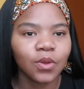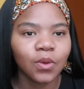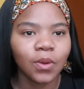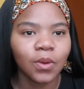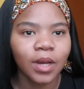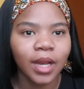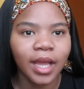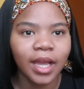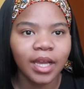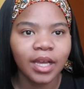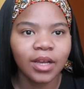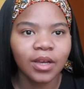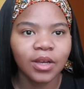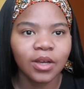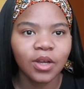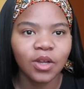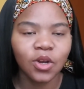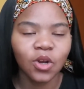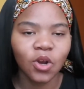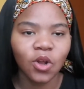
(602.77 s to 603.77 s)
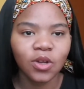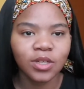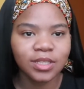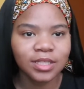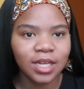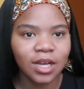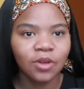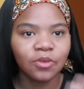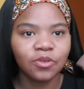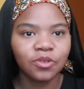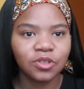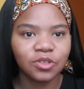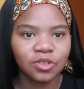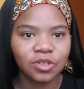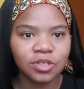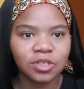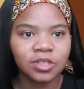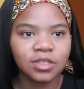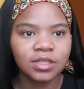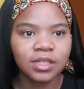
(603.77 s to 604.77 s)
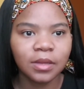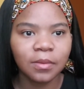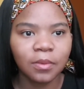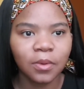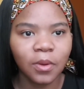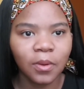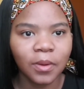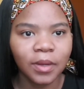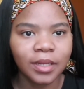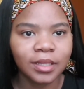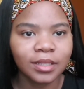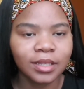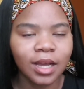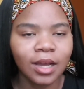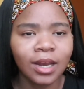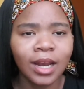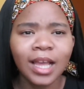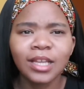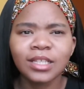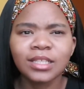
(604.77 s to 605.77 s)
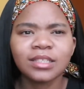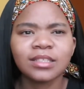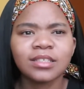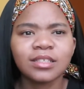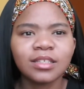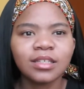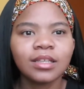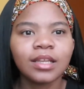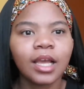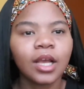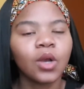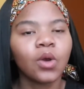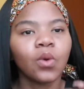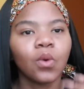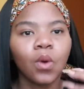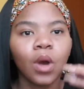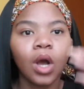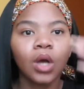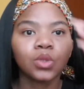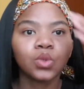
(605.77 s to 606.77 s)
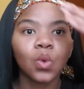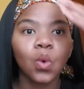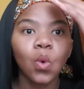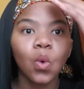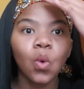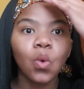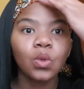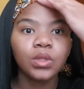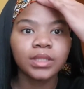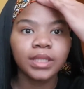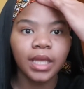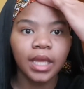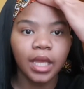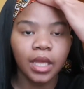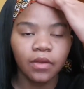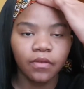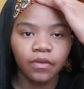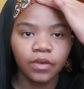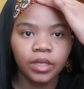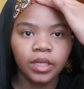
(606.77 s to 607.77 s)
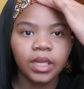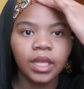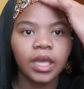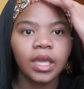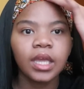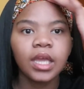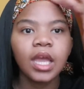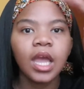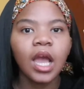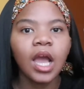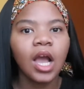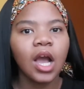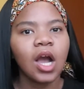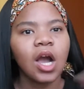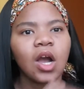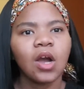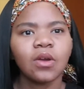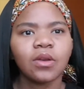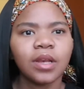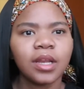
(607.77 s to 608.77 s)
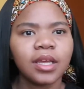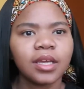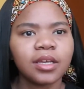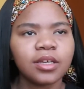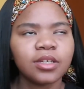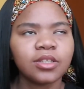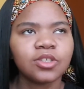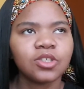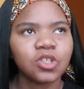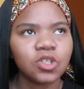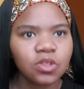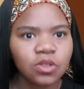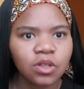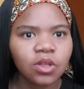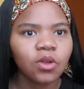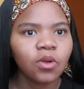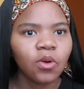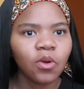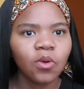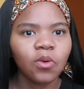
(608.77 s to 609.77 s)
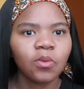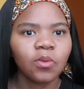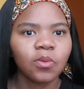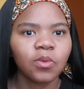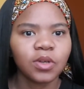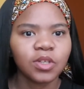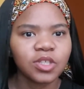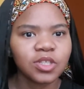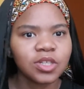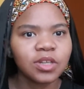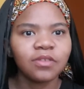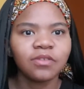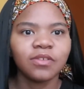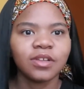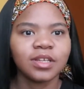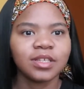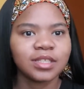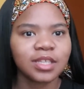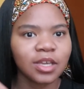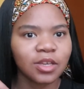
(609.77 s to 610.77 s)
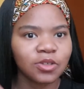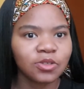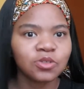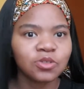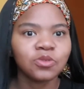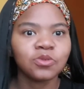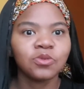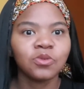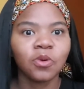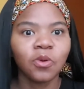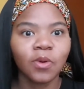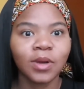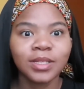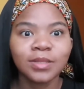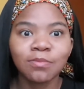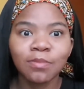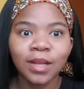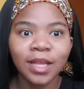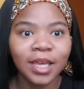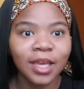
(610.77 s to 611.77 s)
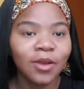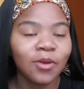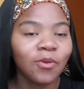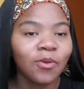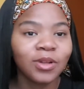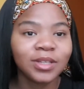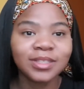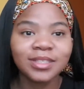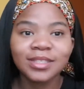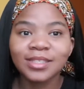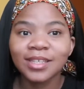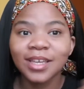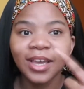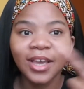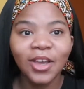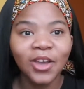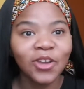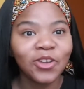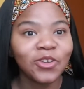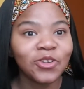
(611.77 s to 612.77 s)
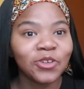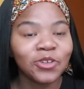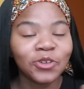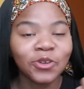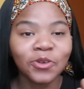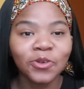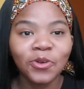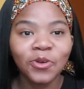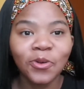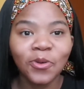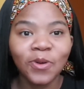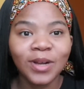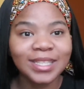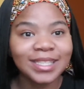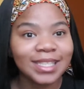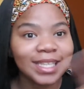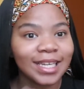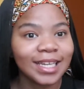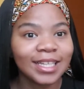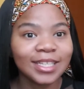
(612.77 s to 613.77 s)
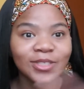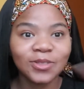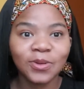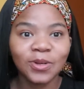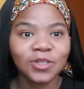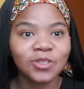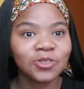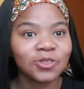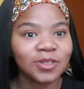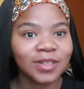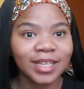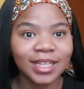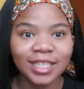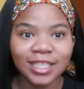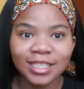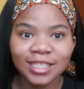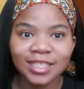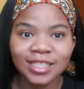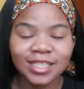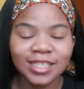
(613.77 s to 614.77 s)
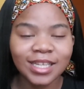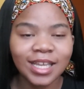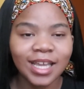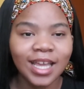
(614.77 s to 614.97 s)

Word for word: though like lockdown restrictions kept going down, I didn't like go out all day every day. I would like chill at home, watch Netflix. I used to know what's playing, what's you know, what's lit, what's not lit.